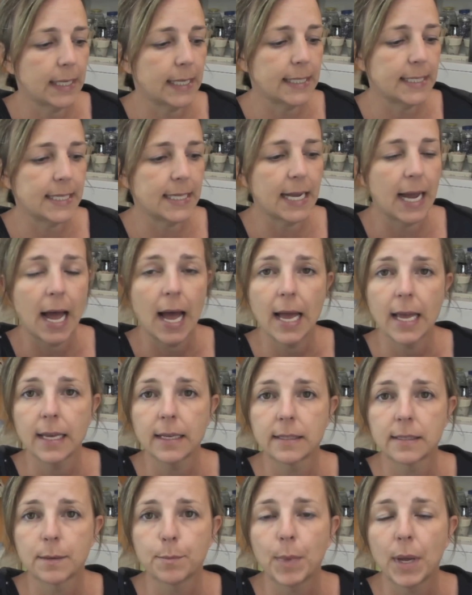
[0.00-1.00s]
ETI
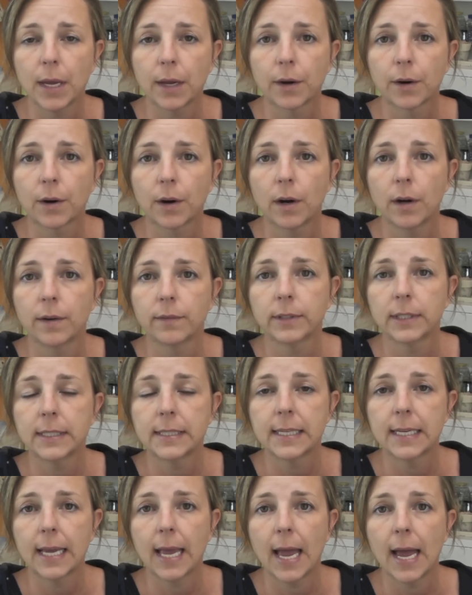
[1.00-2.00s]
is the maker of
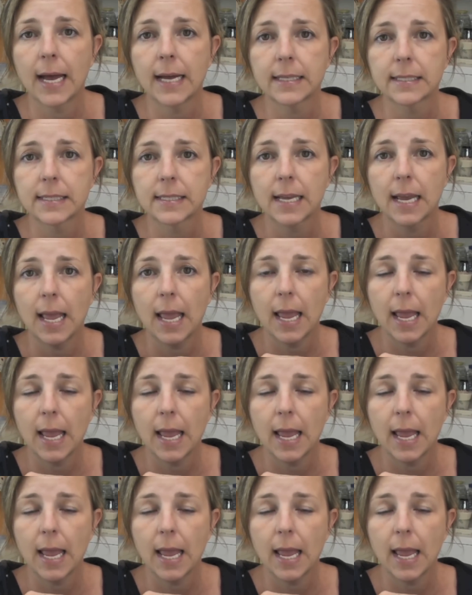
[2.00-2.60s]
EasyCast,